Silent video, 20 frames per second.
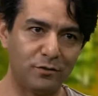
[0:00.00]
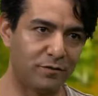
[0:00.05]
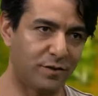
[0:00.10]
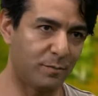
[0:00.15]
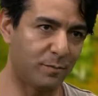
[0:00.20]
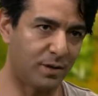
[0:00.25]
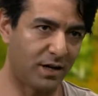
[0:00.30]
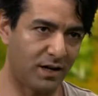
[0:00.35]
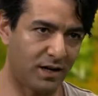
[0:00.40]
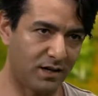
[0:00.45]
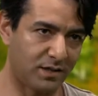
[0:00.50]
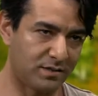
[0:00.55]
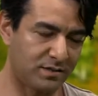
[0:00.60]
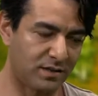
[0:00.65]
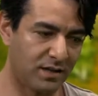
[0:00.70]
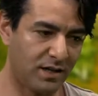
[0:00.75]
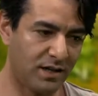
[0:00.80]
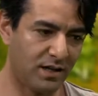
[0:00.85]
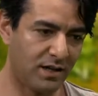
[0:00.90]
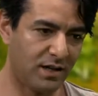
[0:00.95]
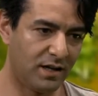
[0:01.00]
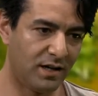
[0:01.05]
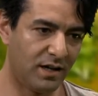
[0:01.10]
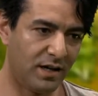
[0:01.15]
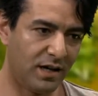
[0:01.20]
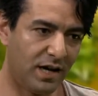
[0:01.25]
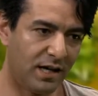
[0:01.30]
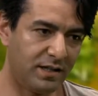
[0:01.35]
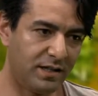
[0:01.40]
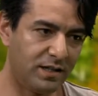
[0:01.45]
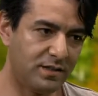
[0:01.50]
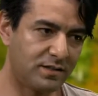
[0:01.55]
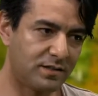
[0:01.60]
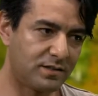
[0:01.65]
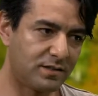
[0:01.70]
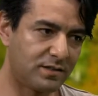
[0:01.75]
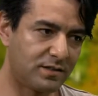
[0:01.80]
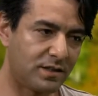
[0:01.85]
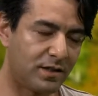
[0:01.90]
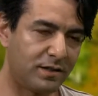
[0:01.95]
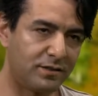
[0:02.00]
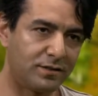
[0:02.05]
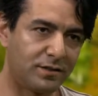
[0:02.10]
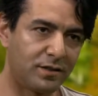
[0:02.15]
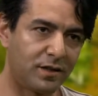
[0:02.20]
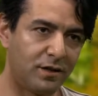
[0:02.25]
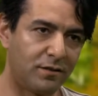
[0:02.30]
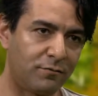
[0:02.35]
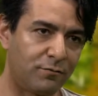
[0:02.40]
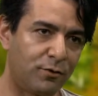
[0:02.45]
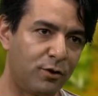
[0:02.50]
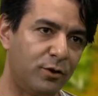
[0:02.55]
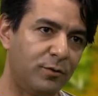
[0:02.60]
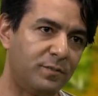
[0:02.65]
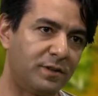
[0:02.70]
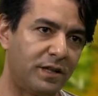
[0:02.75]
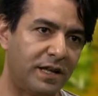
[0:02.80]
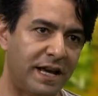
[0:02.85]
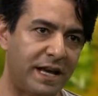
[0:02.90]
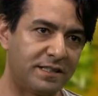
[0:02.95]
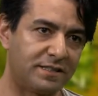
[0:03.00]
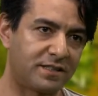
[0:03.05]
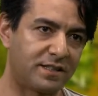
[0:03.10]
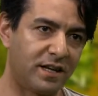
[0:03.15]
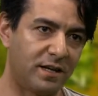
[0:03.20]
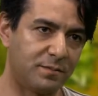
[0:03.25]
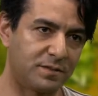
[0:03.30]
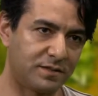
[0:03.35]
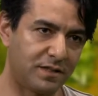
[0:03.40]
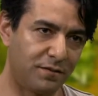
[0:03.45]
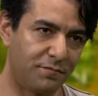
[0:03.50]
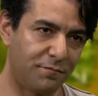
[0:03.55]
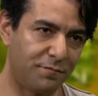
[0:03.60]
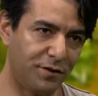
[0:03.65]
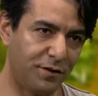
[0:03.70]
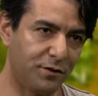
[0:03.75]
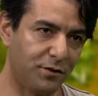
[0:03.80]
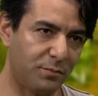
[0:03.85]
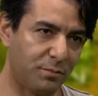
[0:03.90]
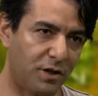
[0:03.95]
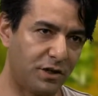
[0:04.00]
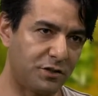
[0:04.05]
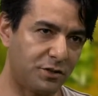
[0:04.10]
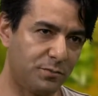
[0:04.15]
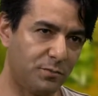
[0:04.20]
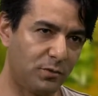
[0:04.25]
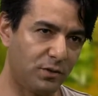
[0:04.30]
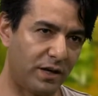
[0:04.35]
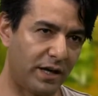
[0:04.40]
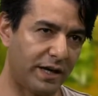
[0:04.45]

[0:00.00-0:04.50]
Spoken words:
and moving parts. And these are designed to kind of roam the landscapes, and they feel much